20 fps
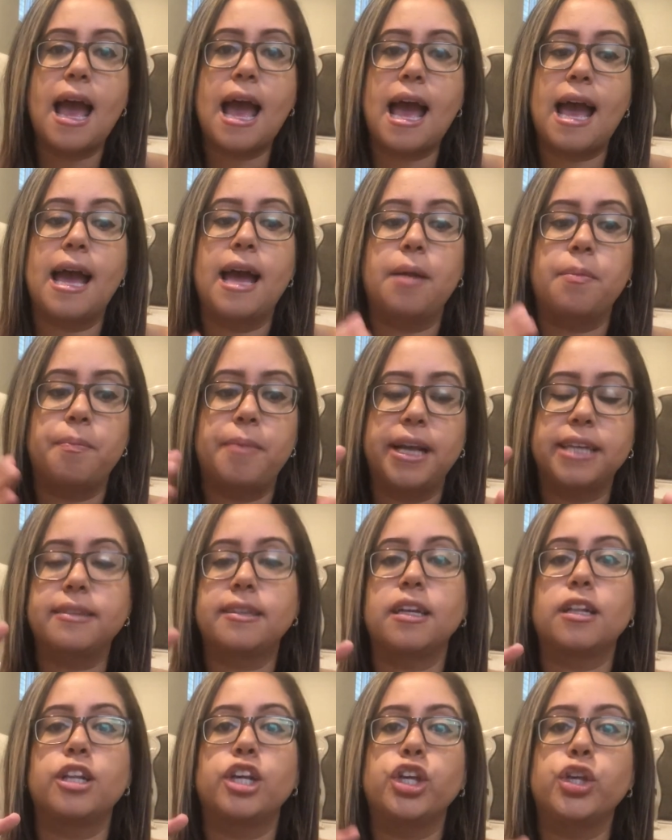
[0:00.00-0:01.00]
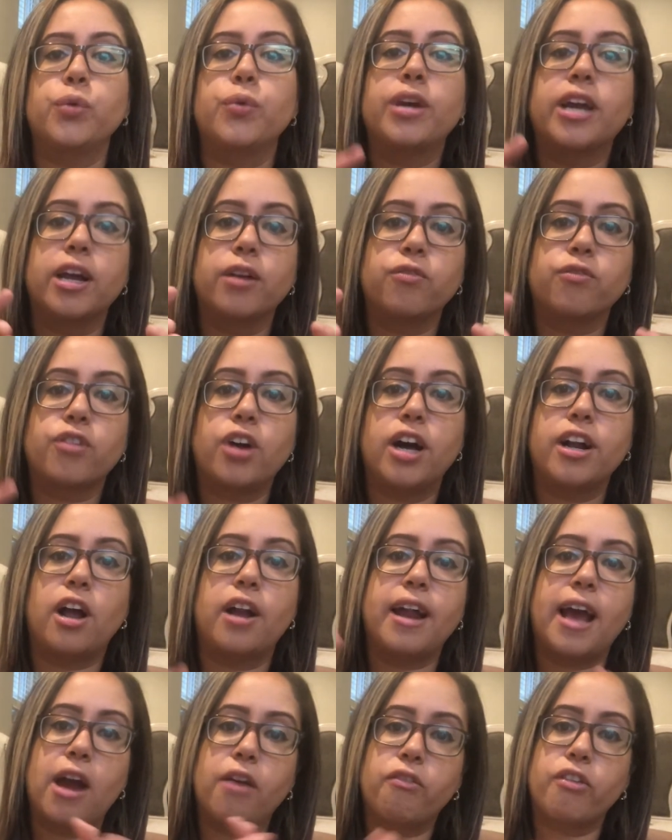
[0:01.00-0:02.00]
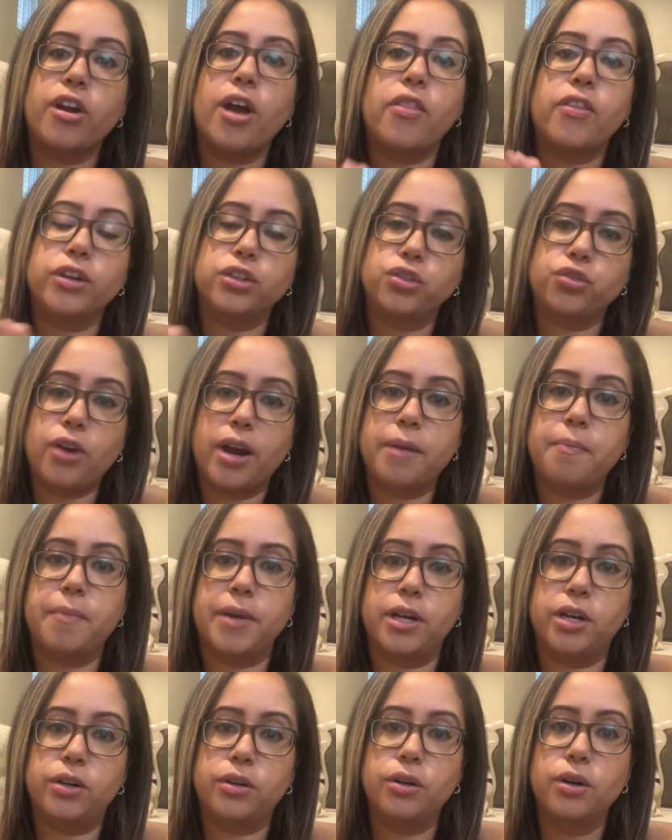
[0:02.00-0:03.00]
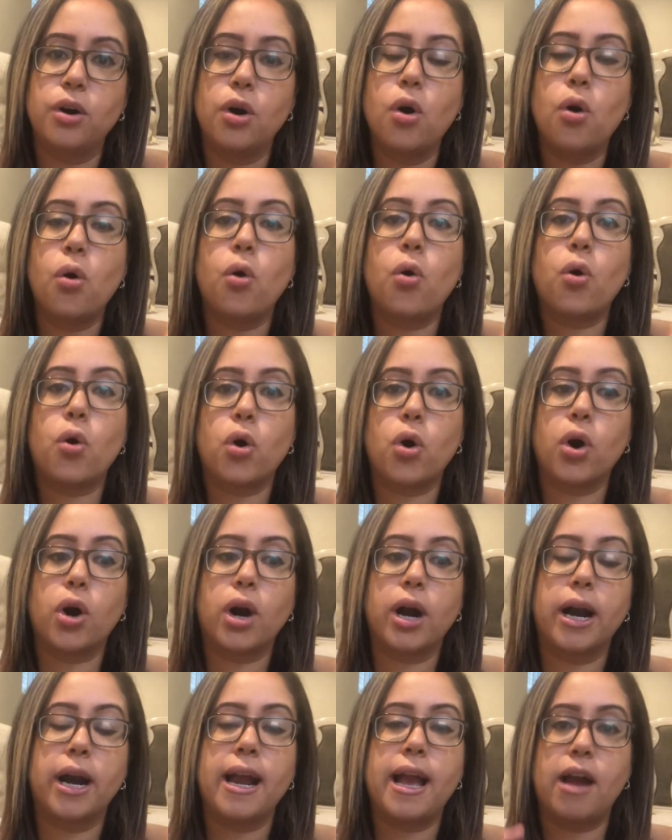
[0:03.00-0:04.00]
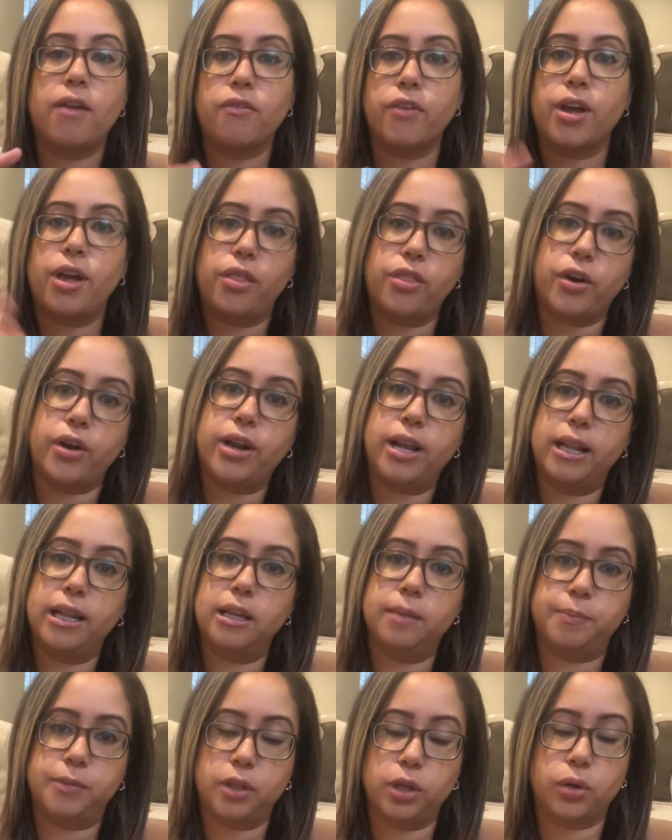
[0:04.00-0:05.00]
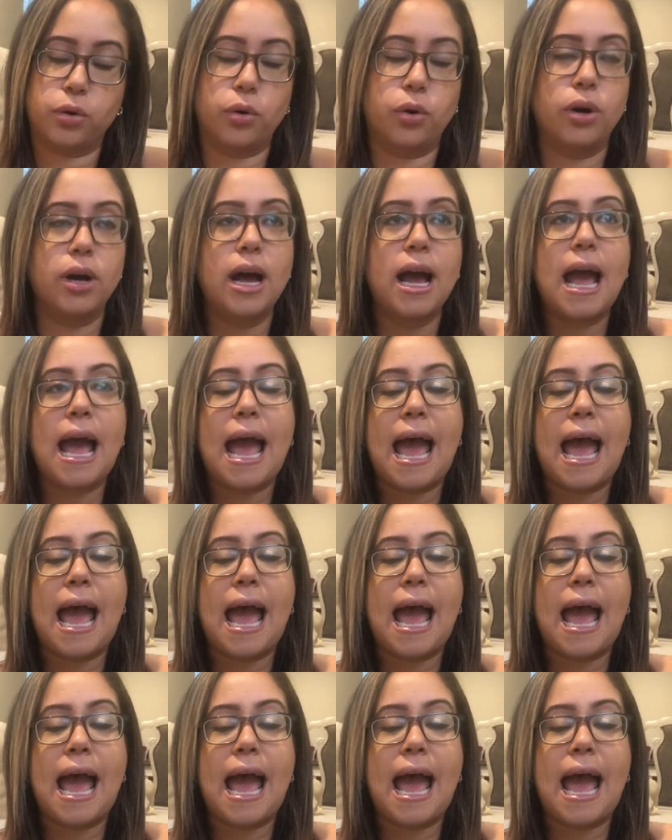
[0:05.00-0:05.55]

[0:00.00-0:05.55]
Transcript: And basically you can run on every other treadmill or every other elliptical,